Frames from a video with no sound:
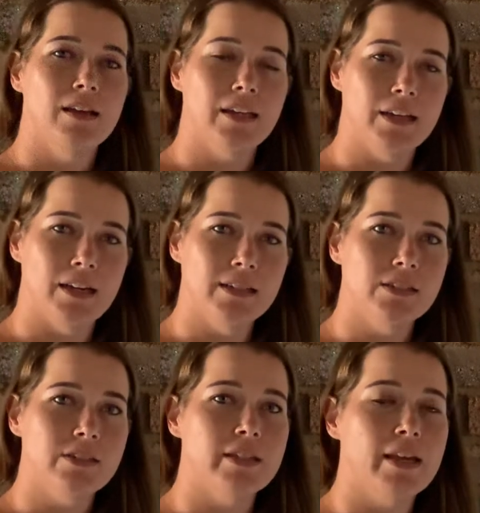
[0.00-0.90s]
Hi
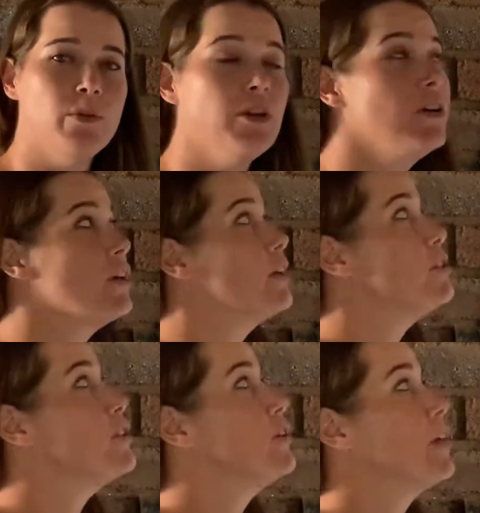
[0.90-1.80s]
guys, today we are
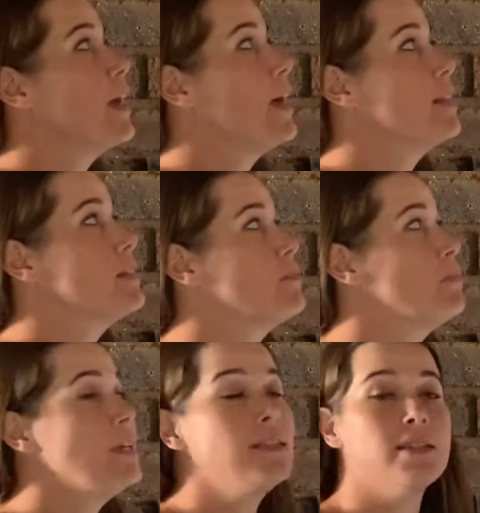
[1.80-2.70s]
going to look at
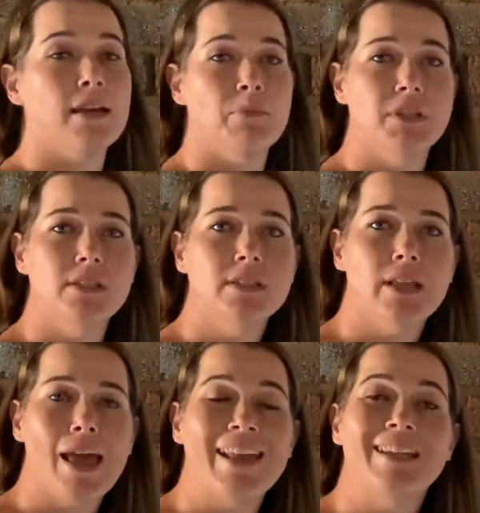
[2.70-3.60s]
mixed numbers
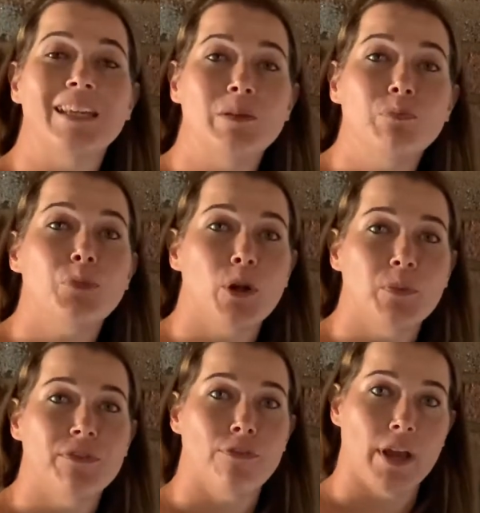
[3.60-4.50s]
and improper
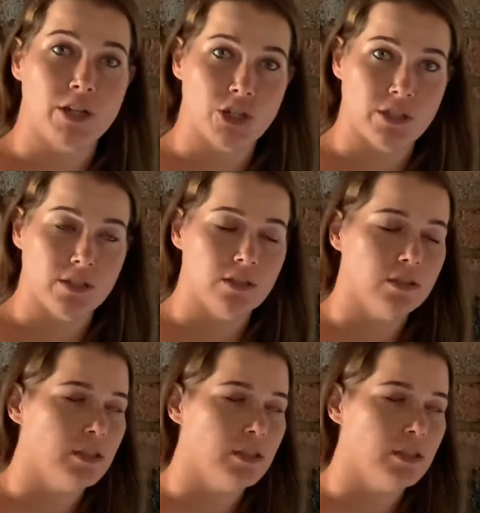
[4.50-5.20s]
fractions.